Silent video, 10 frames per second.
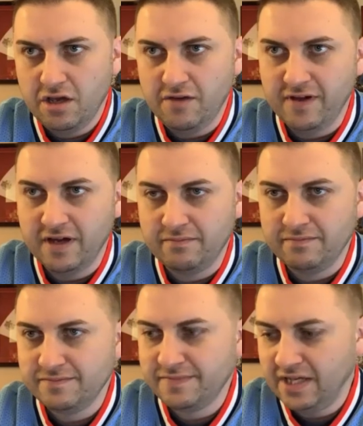You've got
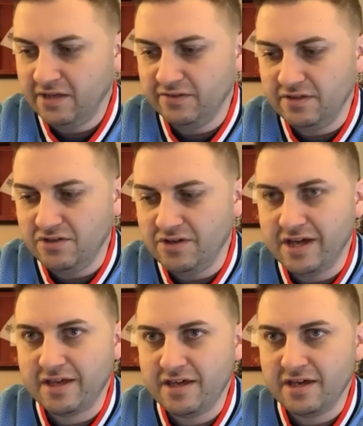Helsley, you've
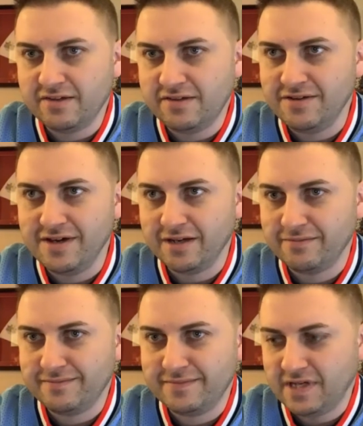got Hicks, you've got
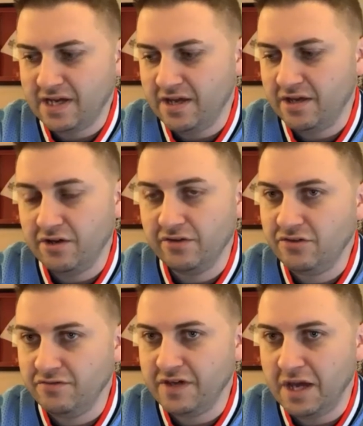
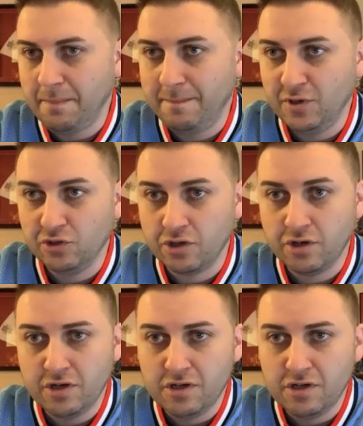Gallegos, you've got Miller.